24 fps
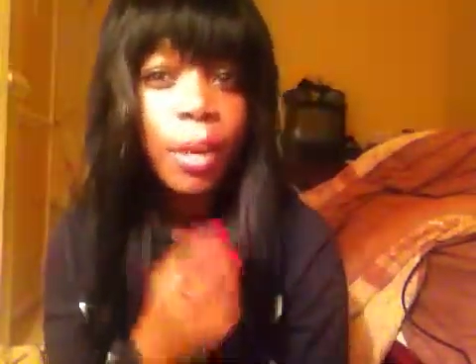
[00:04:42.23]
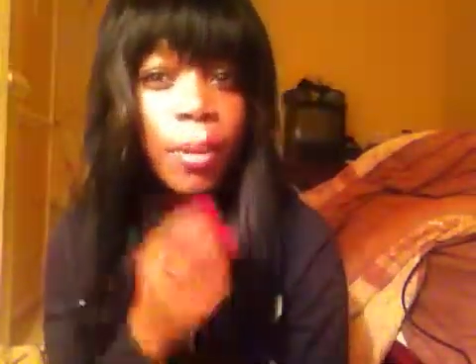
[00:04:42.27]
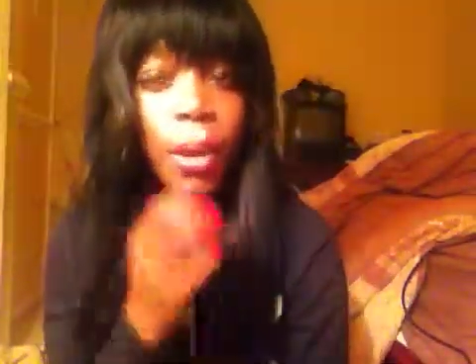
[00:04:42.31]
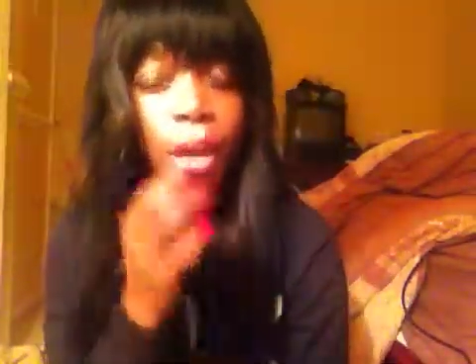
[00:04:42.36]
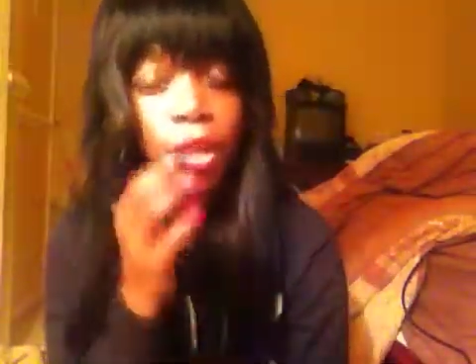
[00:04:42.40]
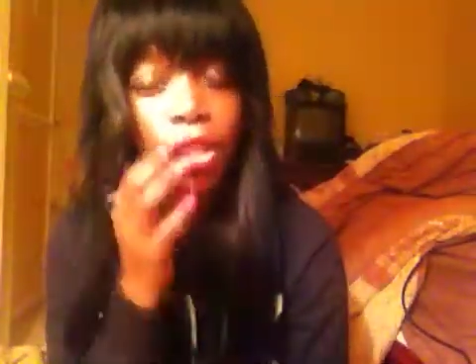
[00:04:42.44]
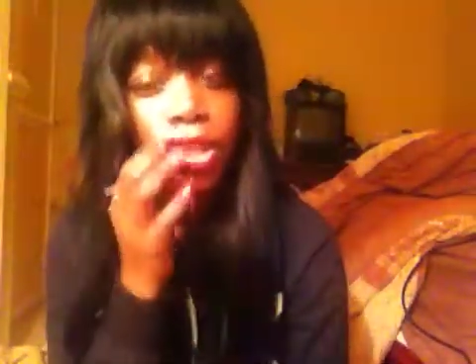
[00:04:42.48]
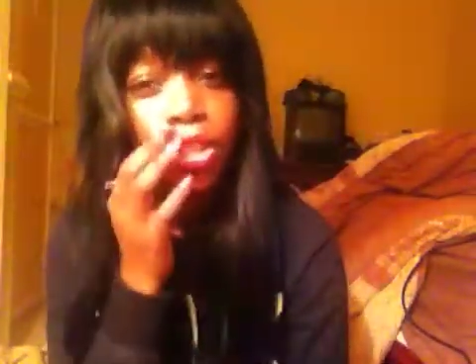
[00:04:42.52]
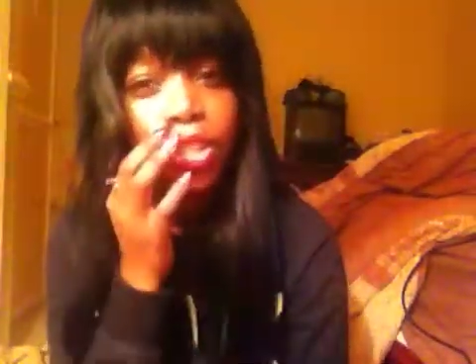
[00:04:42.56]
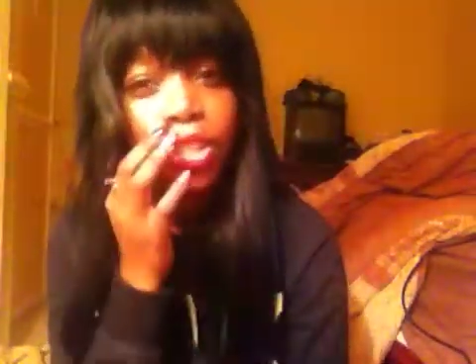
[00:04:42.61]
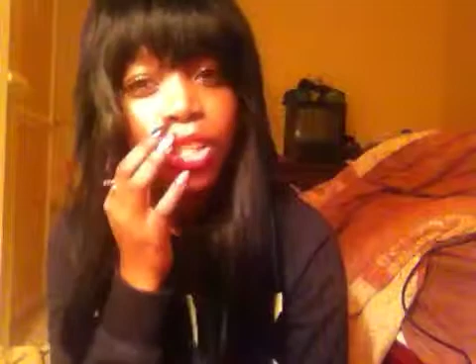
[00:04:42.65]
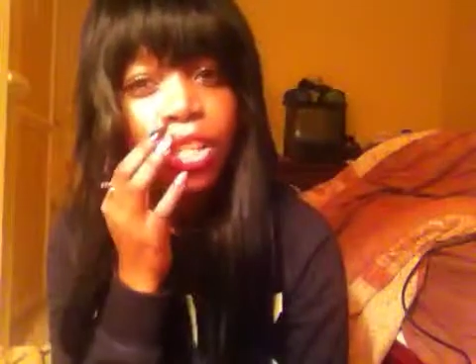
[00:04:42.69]

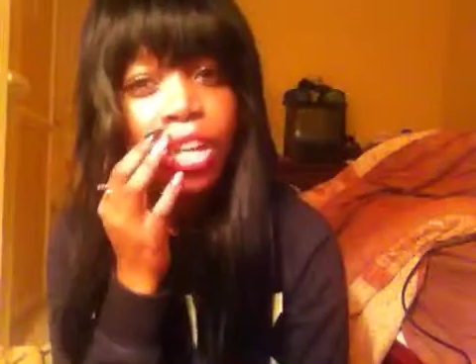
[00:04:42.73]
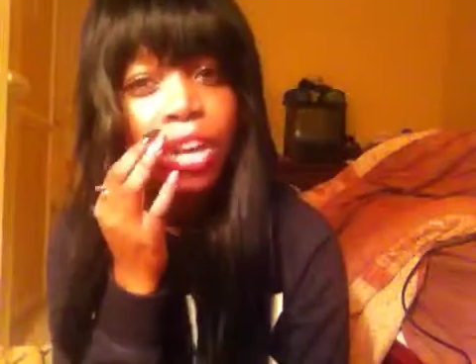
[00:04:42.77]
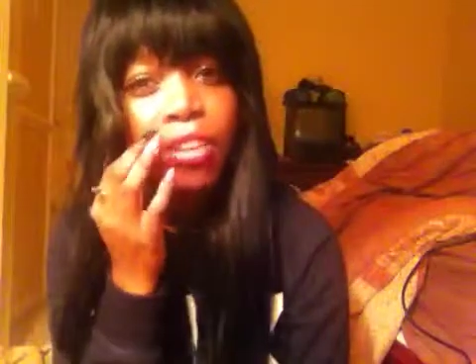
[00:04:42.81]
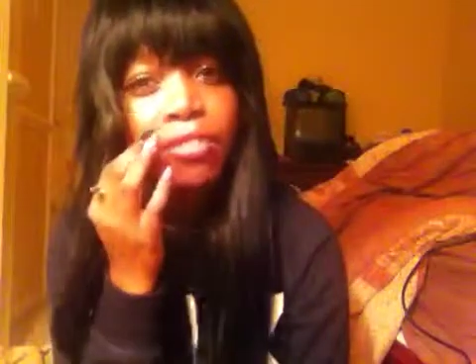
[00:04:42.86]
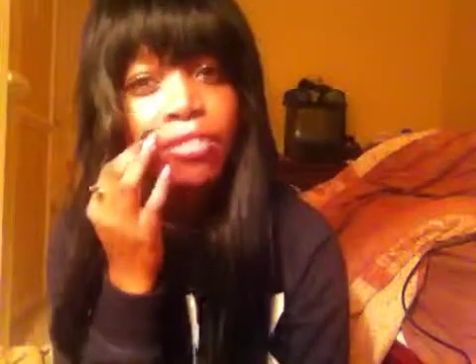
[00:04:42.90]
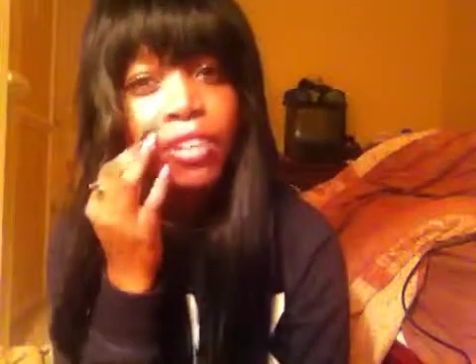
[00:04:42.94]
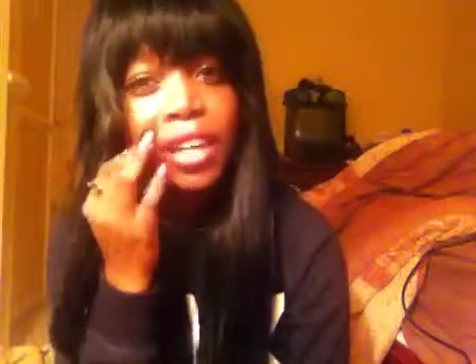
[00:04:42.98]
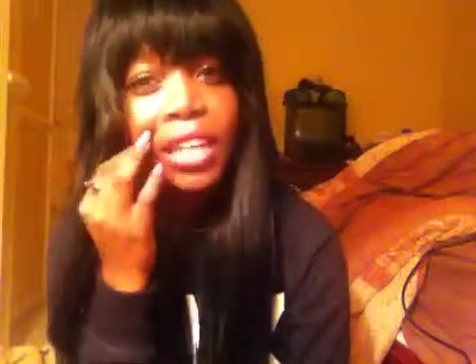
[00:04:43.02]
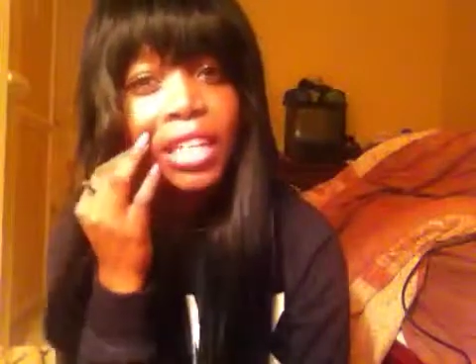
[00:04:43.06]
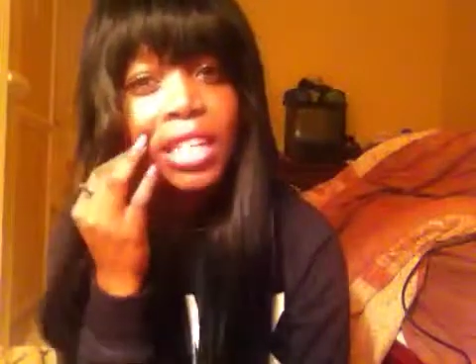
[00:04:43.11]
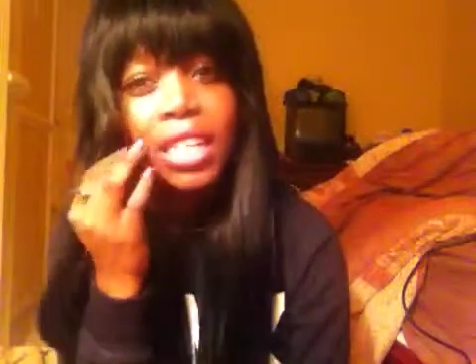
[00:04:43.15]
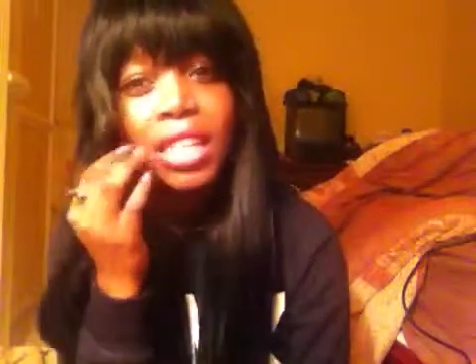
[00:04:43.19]
about
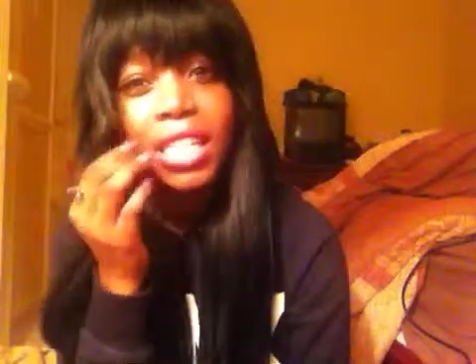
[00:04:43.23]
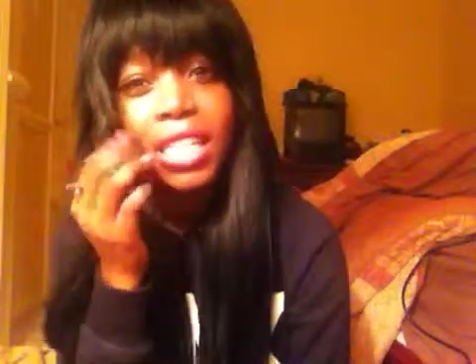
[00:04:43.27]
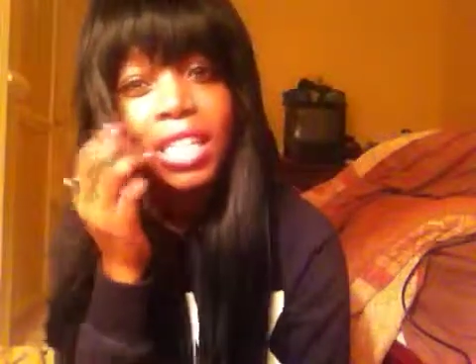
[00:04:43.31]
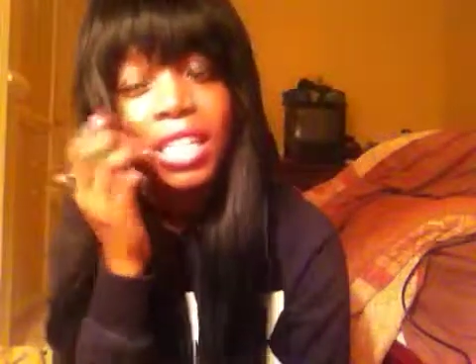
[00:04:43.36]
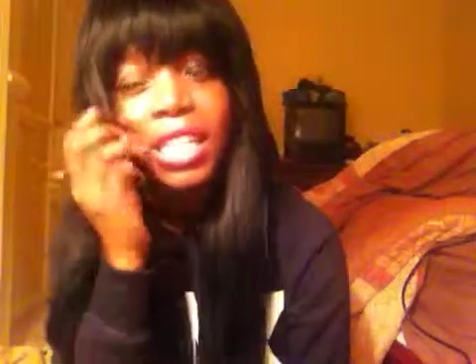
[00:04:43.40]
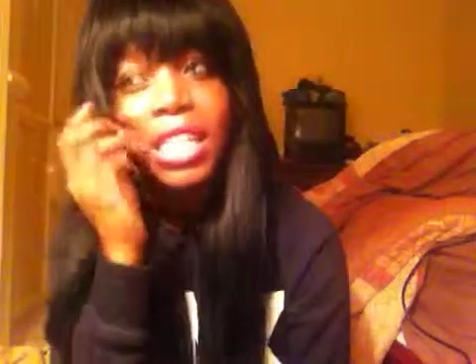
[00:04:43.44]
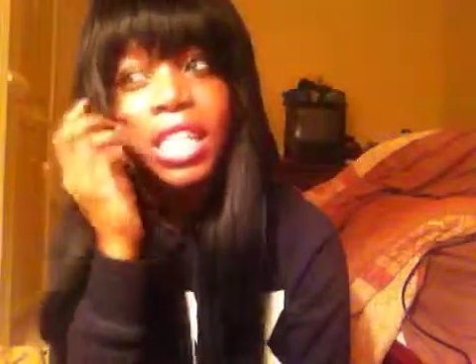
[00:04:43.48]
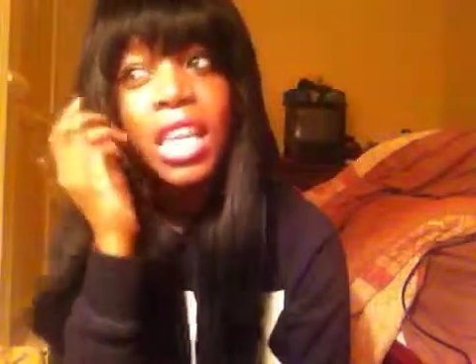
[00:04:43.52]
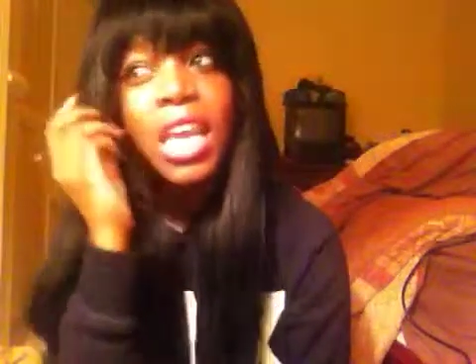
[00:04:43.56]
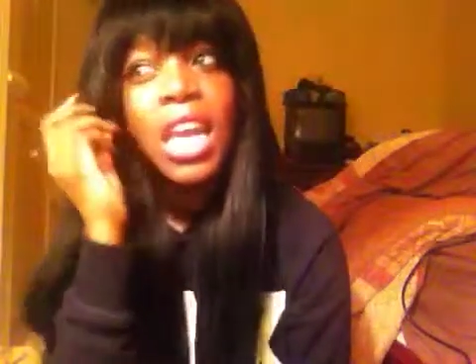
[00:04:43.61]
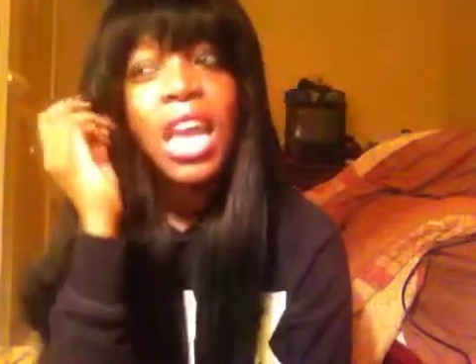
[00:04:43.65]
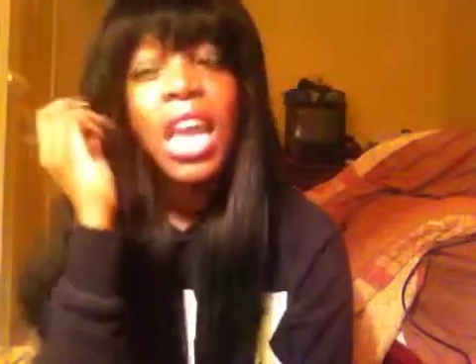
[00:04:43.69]
yourself. It
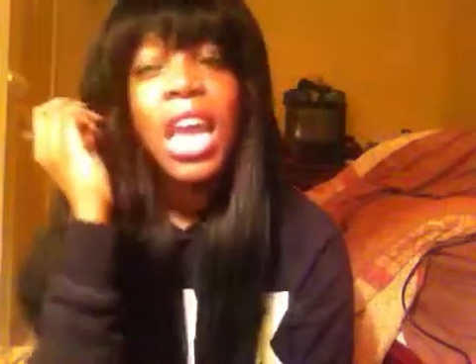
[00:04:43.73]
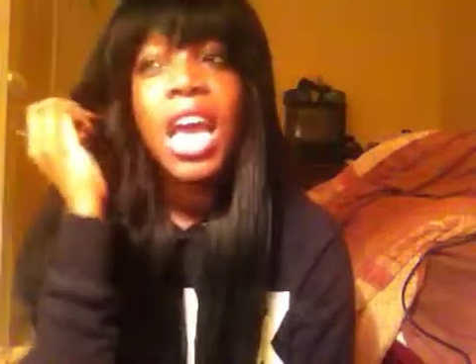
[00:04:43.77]
doesn't,